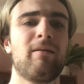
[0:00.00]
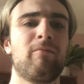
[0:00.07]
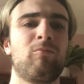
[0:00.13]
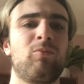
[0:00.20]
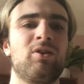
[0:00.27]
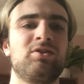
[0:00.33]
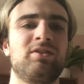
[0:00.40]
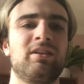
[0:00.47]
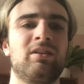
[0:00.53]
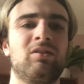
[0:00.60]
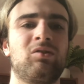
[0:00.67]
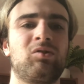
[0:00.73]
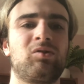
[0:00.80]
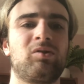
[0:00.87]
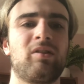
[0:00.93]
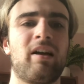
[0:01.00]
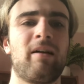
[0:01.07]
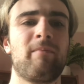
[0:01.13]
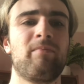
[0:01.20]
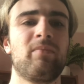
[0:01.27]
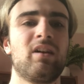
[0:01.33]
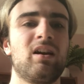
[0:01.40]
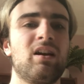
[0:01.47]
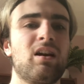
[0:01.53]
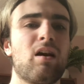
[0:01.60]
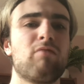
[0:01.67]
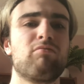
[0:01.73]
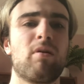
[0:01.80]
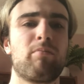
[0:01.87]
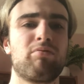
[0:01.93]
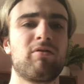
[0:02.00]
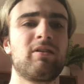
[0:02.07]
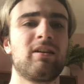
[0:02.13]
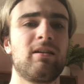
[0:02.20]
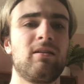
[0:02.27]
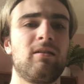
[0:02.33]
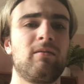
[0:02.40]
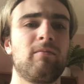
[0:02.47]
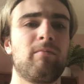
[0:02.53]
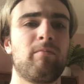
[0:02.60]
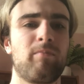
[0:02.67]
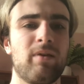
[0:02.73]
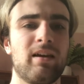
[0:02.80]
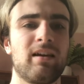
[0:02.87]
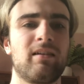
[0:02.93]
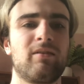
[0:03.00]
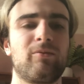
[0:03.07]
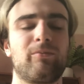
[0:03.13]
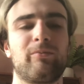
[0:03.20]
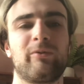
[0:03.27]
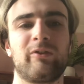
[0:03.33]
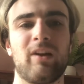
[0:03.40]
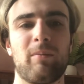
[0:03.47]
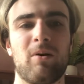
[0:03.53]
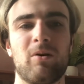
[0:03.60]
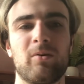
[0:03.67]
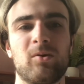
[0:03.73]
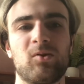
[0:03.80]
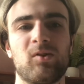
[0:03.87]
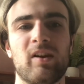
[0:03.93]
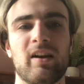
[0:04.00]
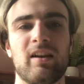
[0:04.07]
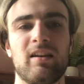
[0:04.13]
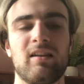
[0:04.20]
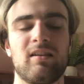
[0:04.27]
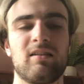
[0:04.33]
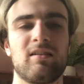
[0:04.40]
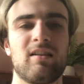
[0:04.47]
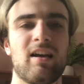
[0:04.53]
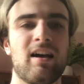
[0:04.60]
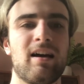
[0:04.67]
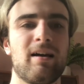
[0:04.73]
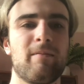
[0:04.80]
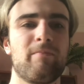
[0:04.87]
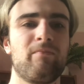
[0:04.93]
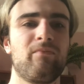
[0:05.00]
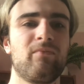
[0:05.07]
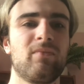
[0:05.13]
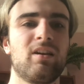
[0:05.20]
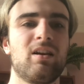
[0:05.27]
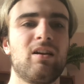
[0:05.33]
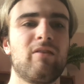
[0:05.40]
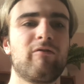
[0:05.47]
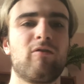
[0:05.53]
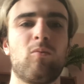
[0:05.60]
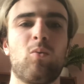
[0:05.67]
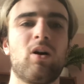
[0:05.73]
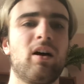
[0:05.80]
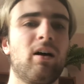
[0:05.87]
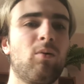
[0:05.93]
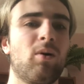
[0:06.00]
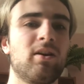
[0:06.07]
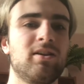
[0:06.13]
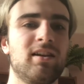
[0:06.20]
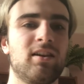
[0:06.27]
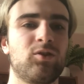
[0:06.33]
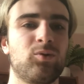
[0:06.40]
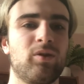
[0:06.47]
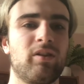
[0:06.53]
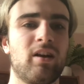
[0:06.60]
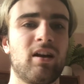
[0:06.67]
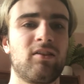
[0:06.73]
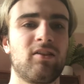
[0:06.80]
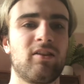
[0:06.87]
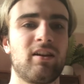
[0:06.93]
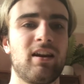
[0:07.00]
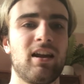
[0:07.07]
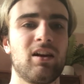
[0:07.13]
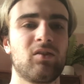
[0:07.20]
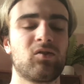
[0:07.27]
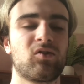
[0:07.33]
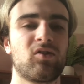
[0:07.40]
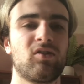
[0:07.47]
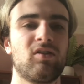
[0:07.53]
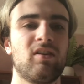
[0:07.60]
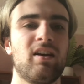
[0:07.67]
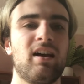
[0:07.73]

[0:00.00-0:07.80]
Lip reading: which is a pretty big step, I would say, from 1 year to the next.